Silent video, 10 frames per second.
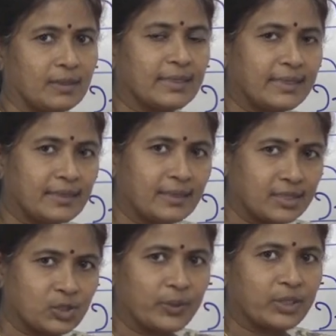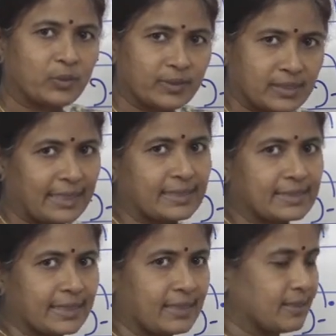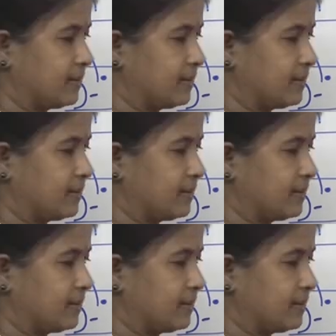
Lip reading: Gar is going towards right side.